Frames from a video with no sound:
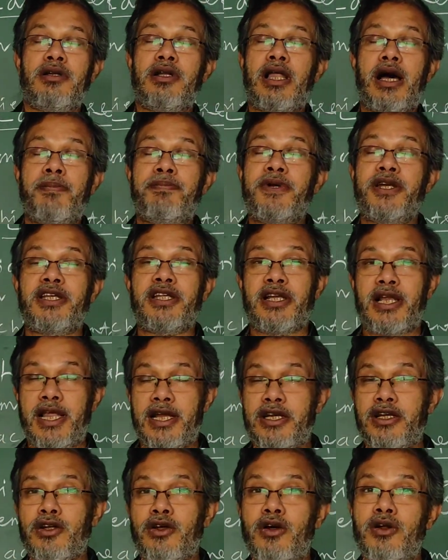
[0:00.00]
updating
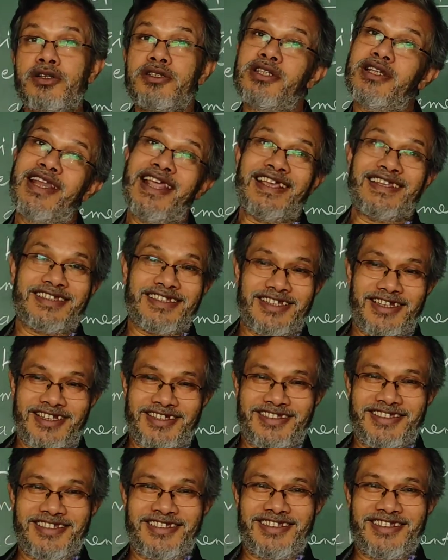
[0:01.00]
land records, next
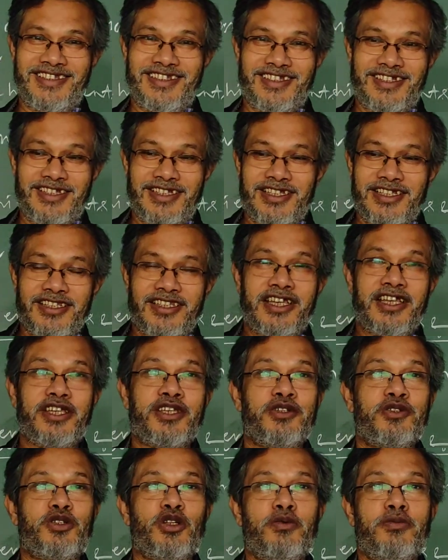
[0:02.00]
class. Thank
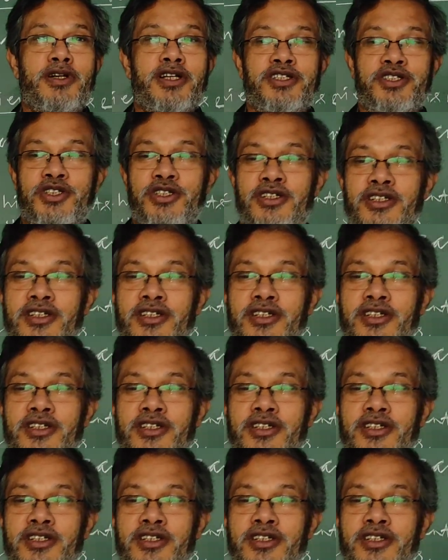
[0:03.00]
you so much.